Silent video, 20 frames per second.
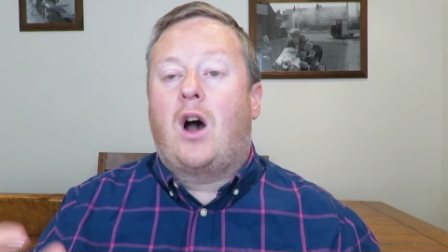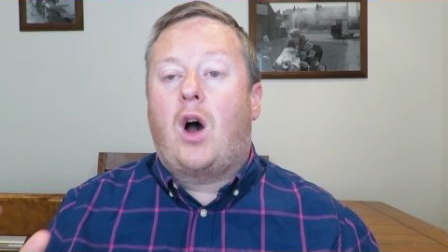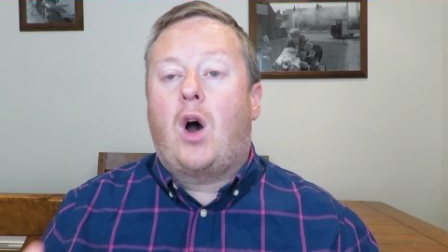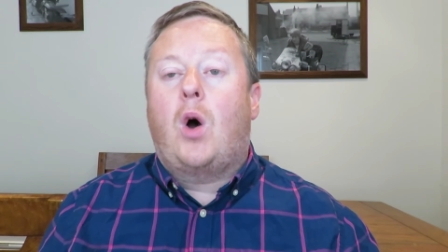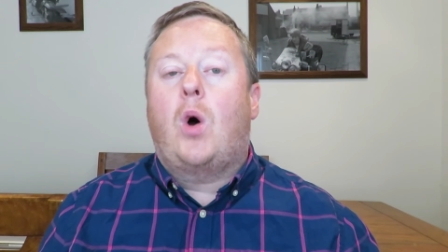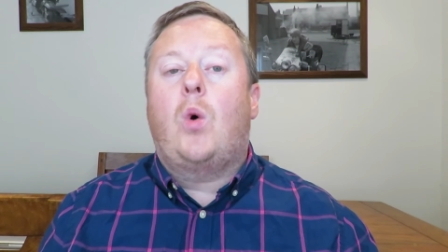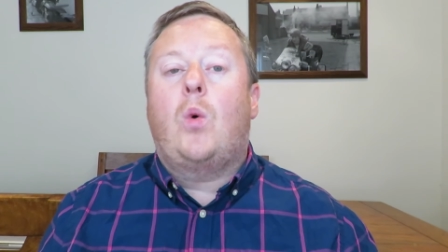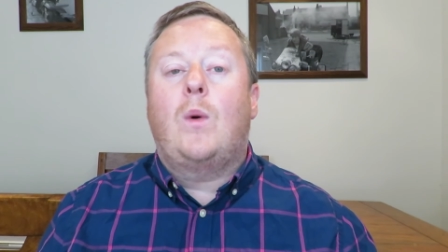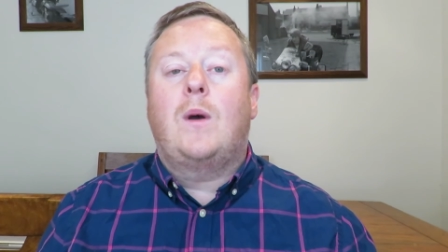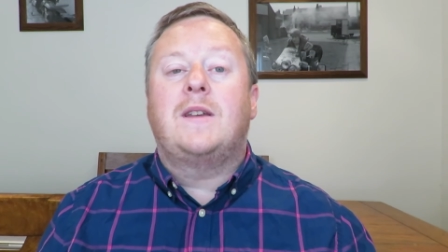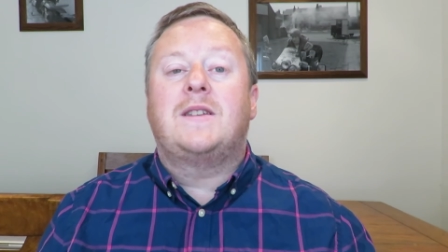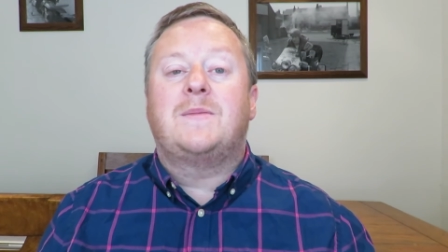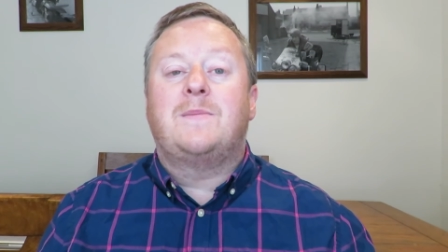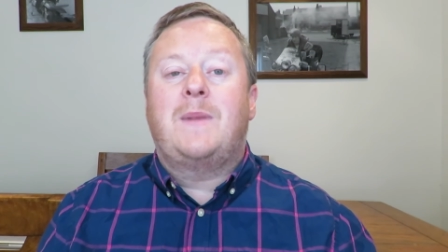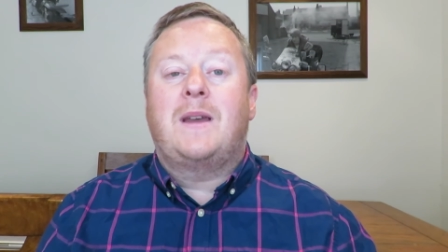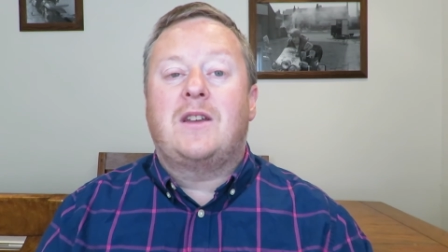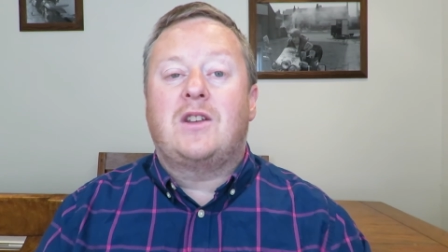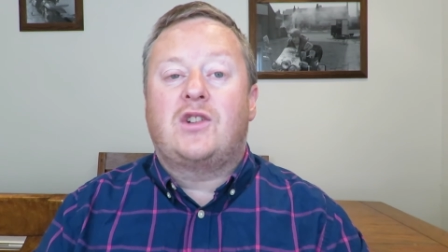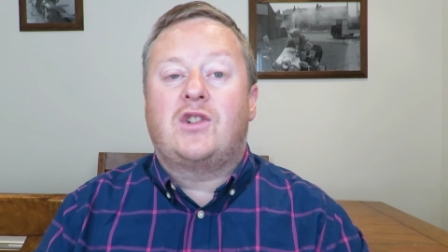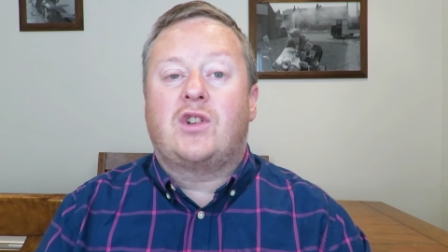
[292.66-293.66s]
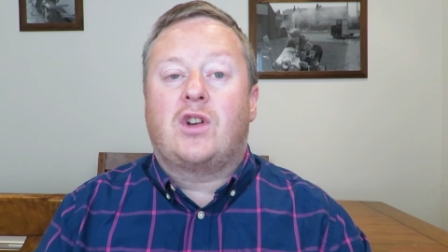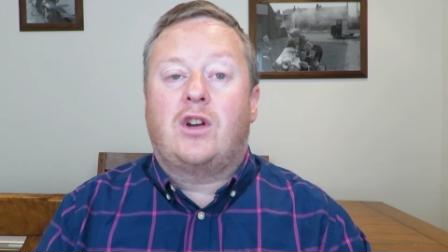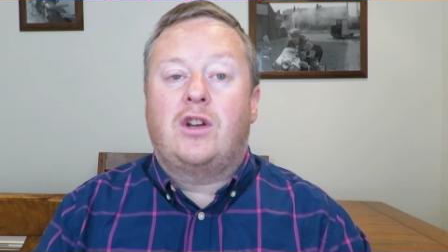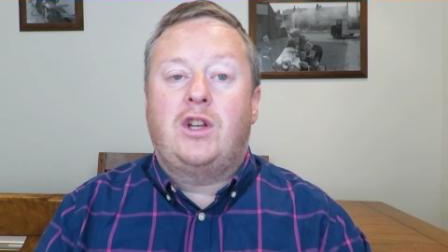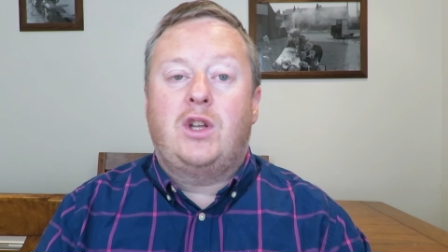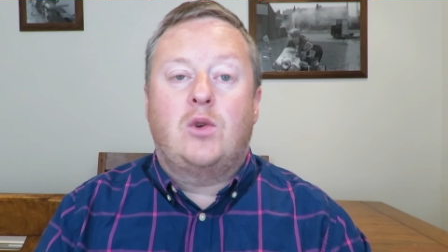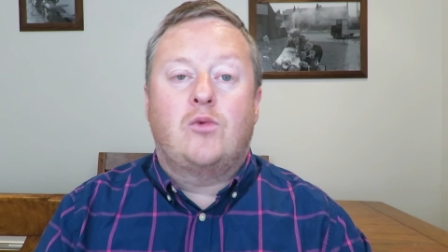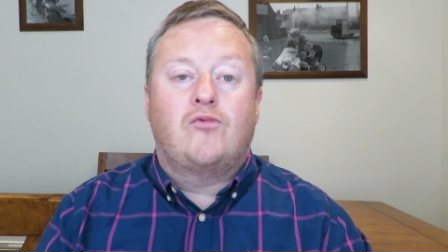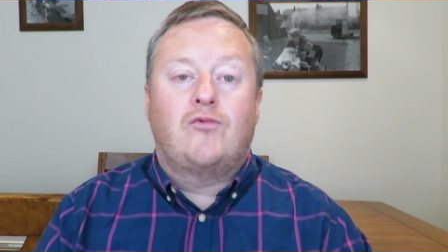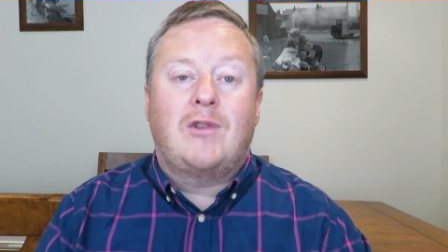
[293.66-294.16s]
always make sure
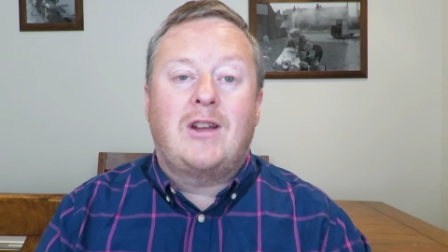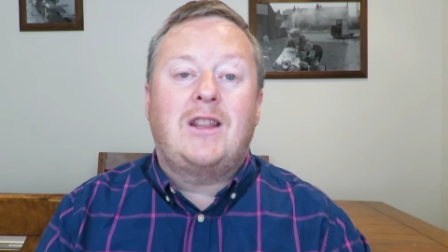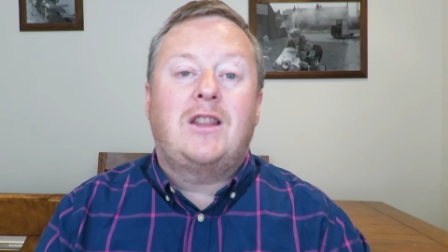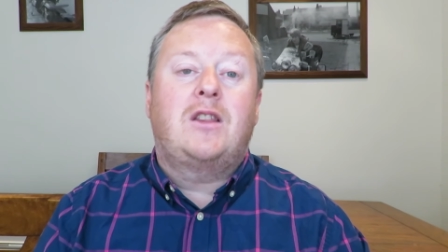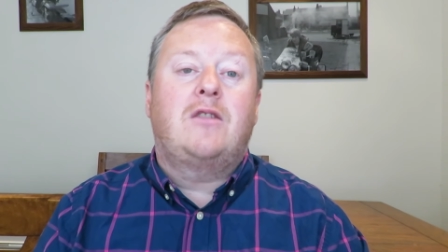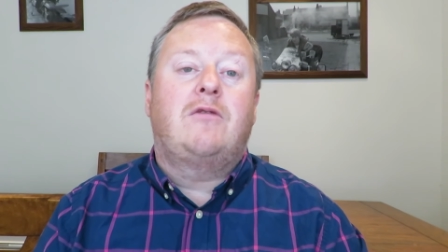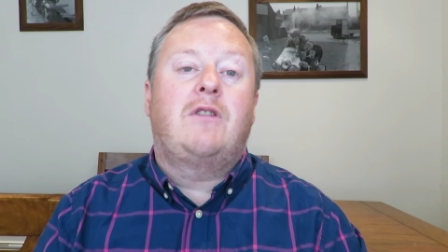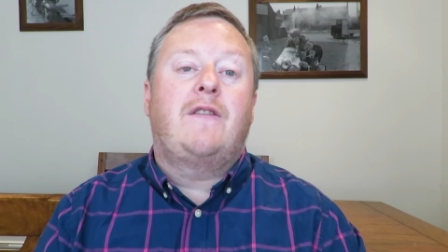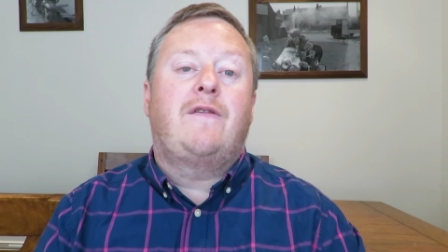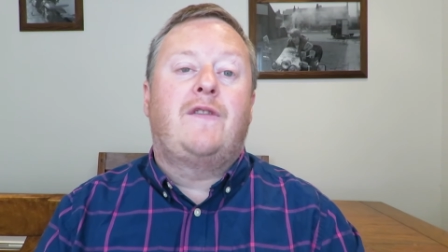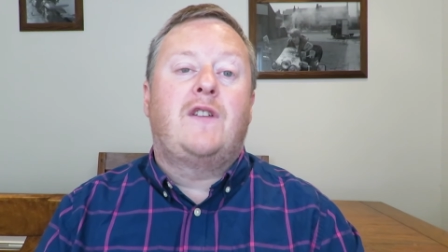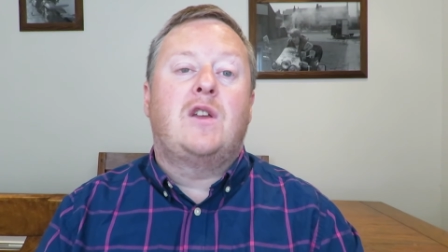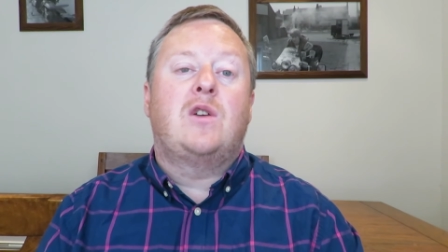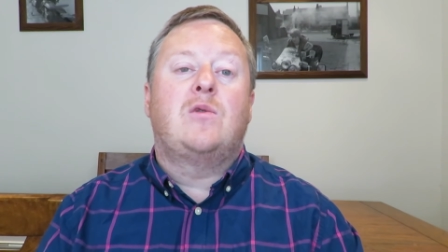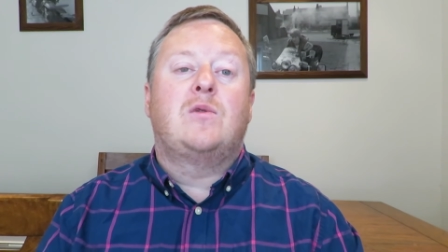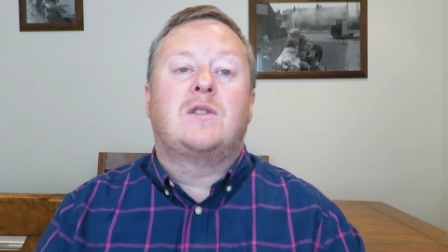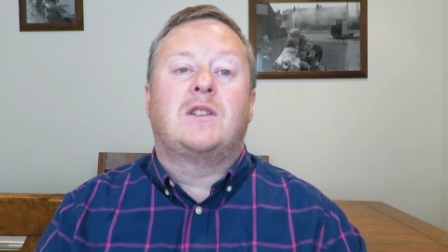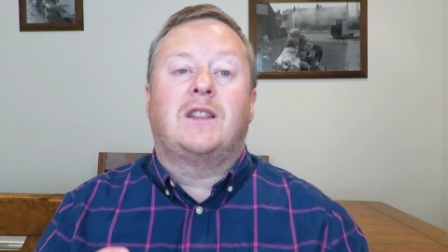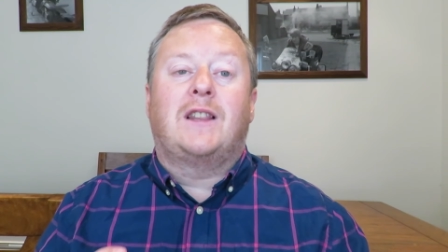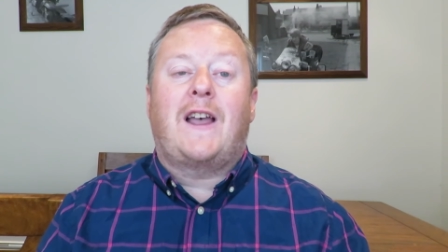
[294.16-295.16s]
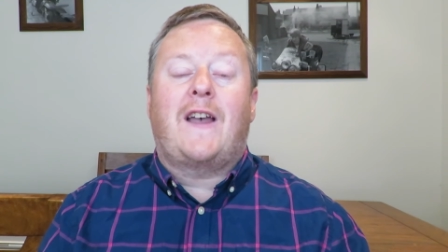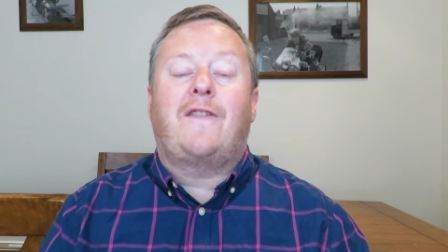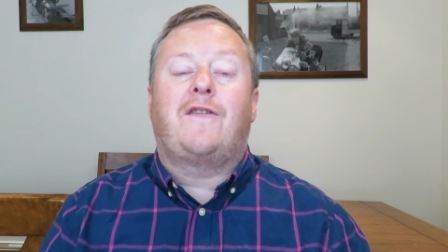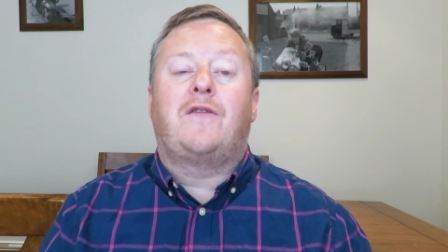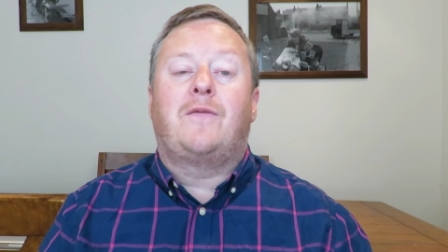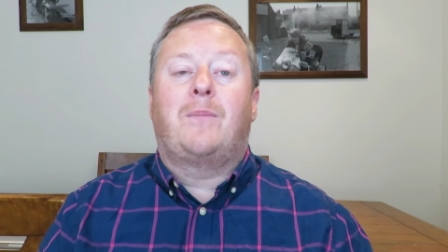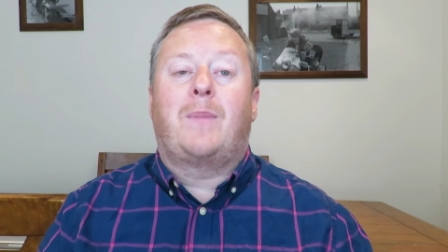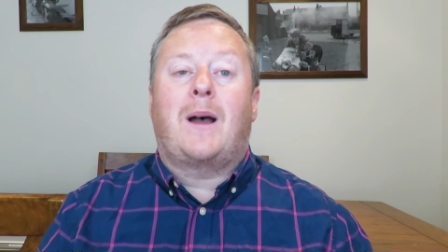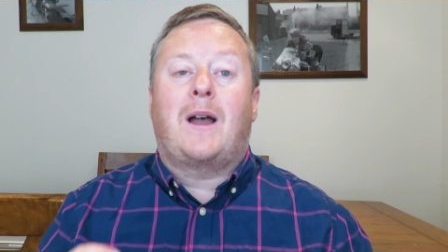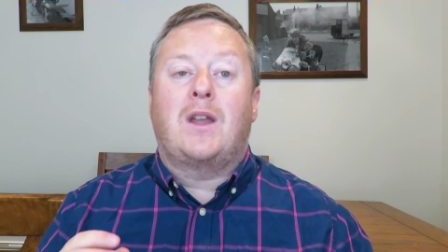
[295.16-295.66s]
you read the reviews
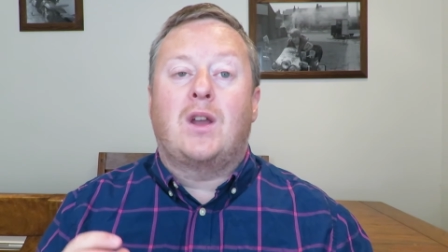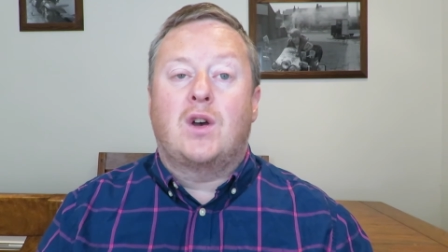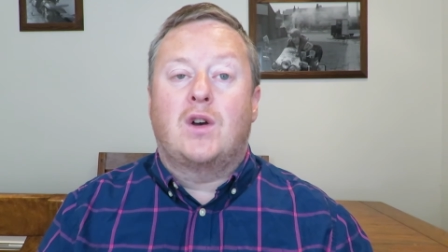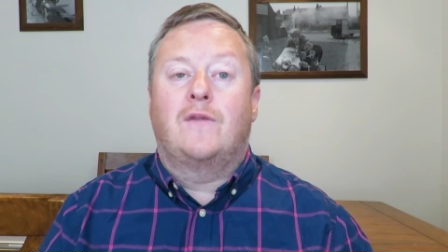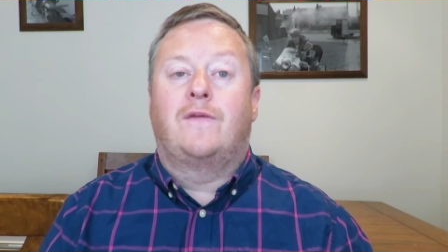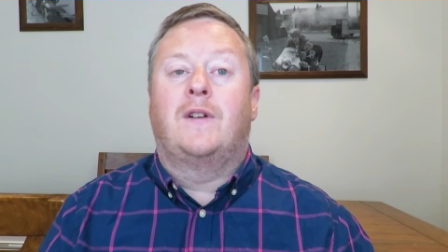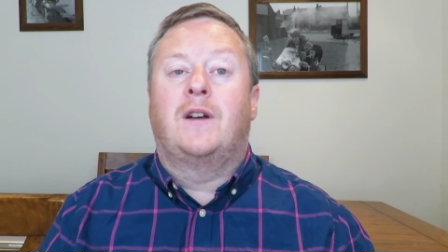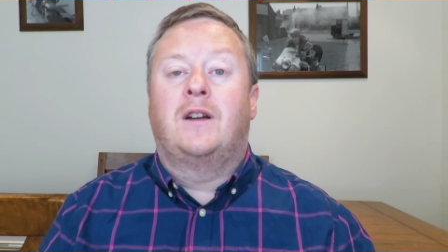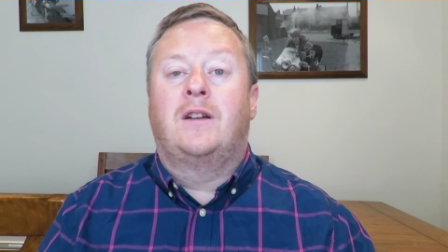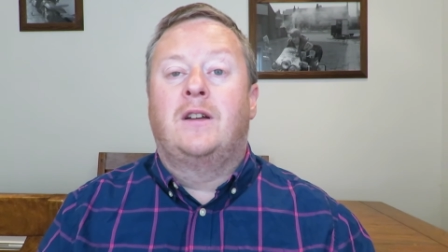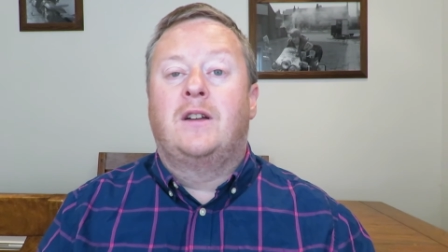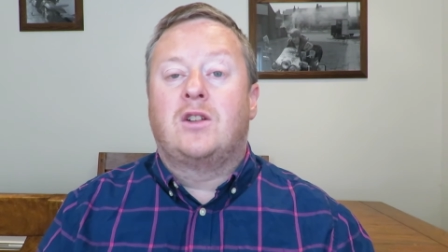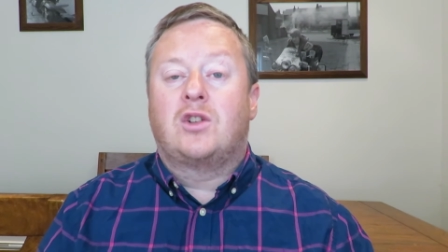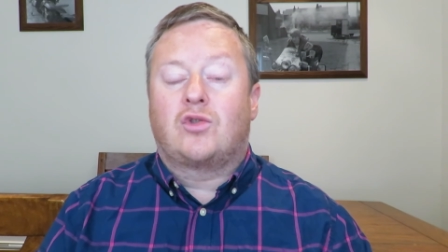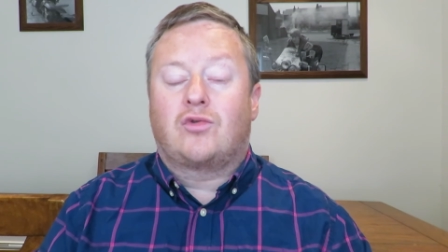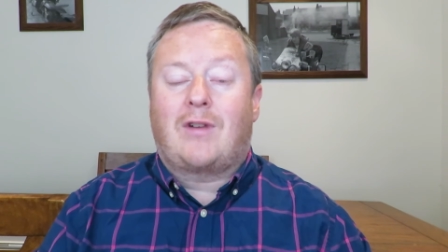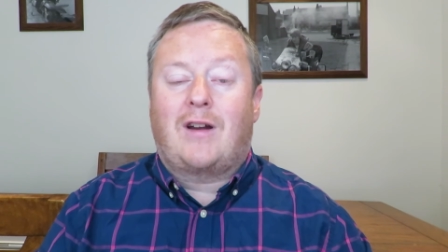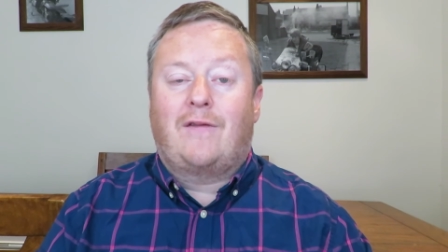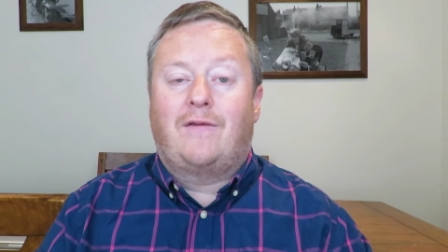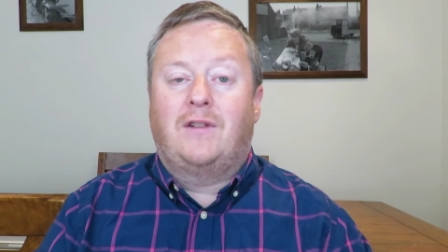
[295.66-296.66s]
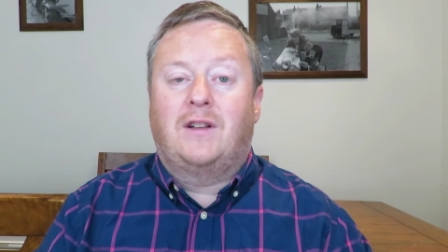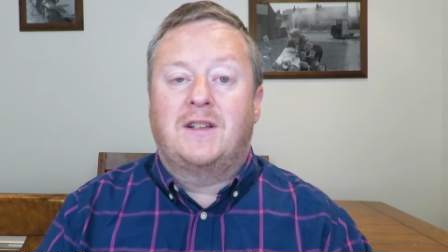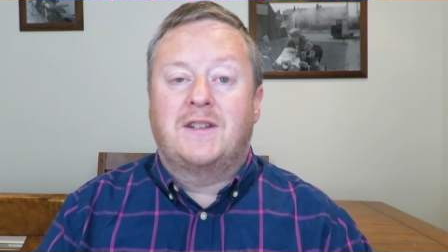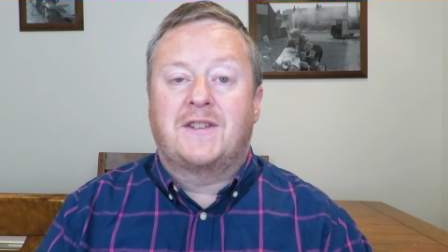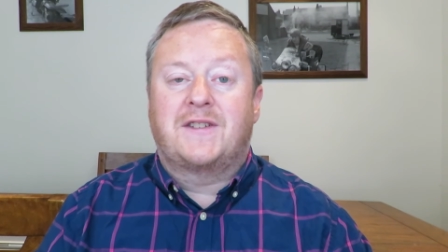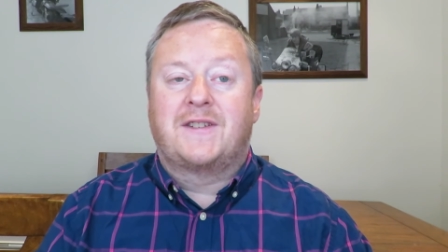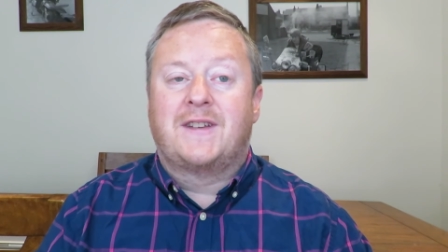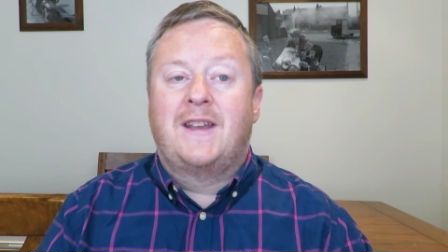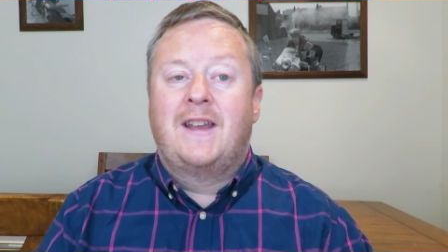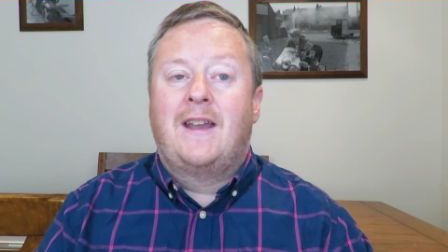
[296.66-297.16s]
left by other
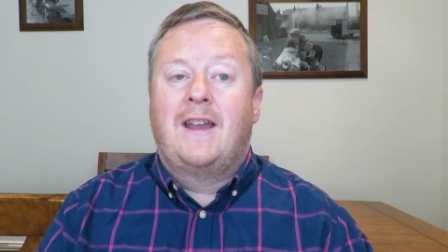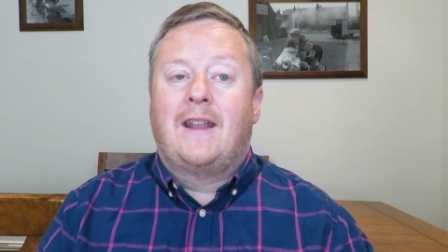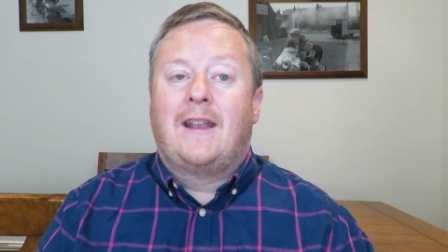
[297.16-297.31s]
travellers.